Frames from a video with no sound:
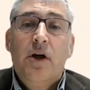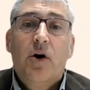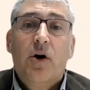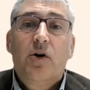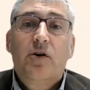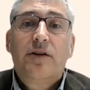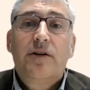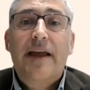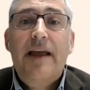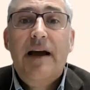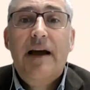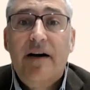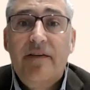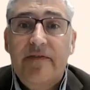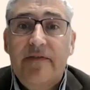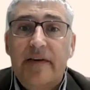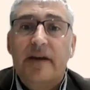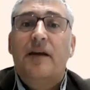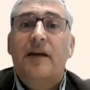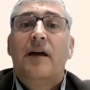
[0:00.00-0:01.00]
or they
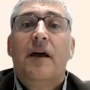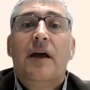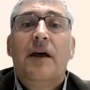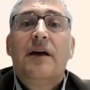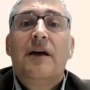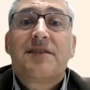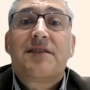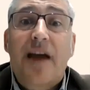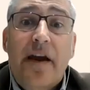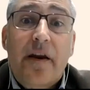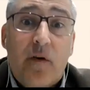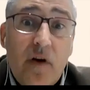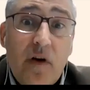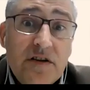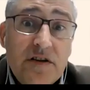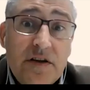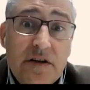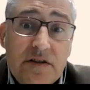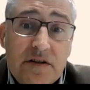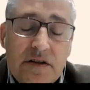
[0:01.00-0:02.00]
have a
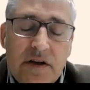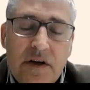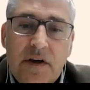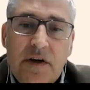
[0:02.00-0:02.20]
cirrhosis,